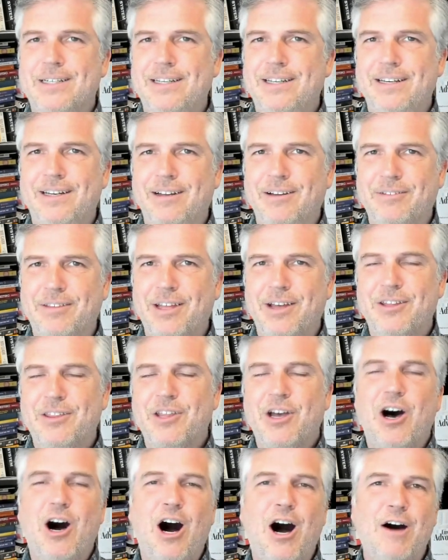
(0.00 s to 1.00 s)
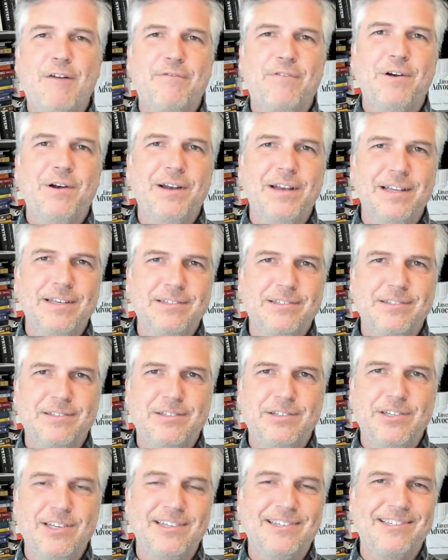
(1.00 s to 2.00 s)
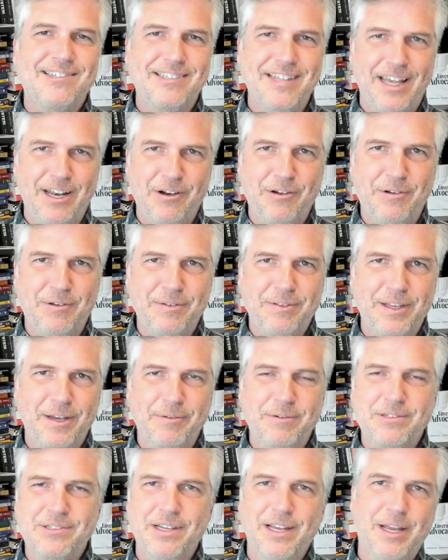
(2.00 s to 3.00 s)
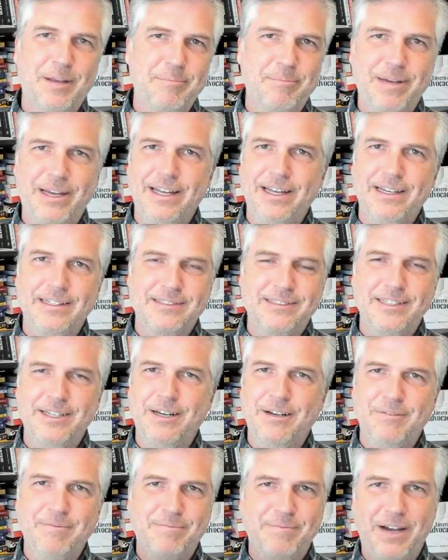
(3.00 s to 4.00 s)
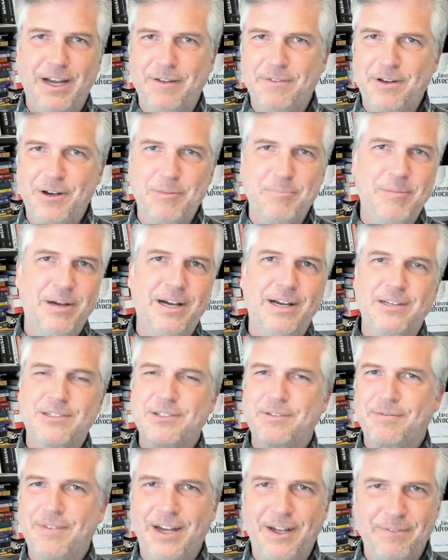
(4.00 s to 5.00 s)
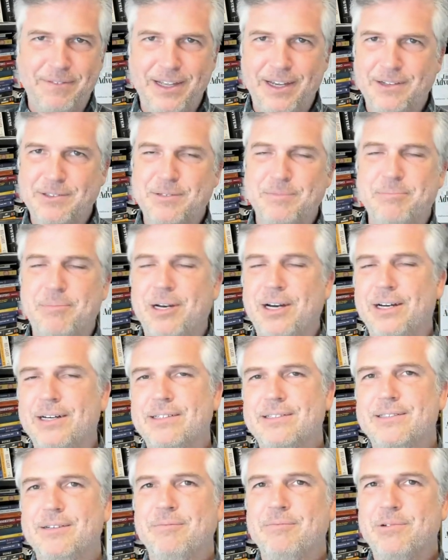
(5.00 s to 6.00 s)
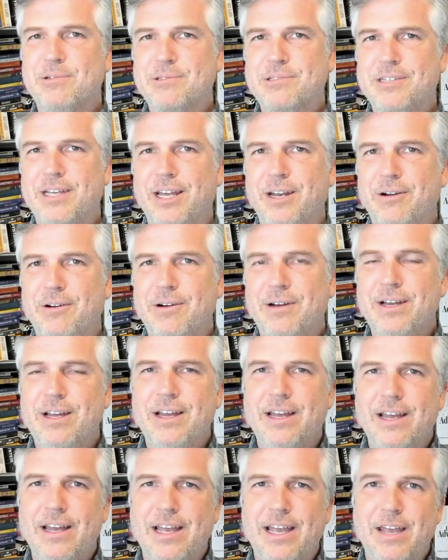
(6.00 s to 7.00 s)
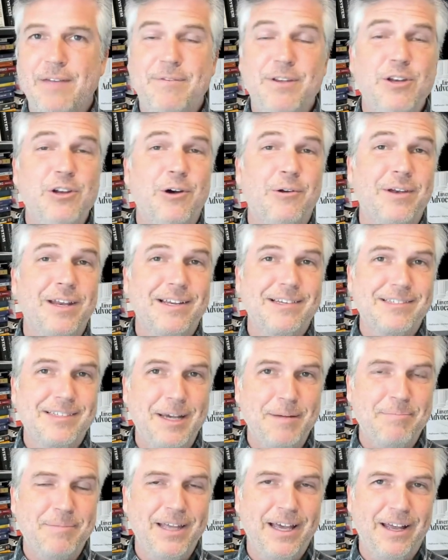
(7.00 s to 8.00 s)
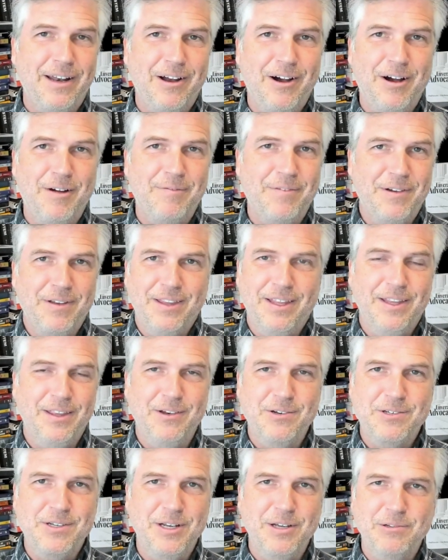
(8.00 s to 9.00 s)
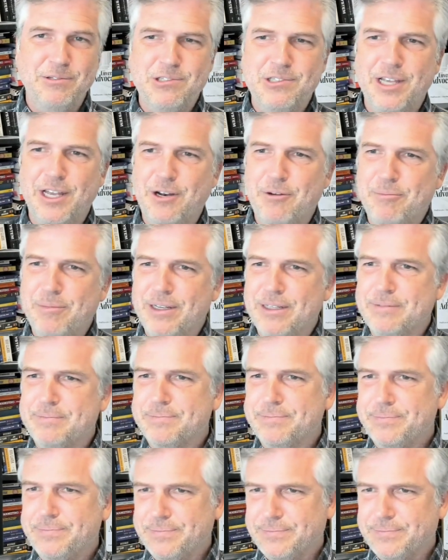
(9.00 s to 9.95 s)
You know, the, the offer is to settle. They were saying, pay us, you know, 500 bucks or 5,000 bucks and we'll settle. If you don't accept that offer, then there's no settlement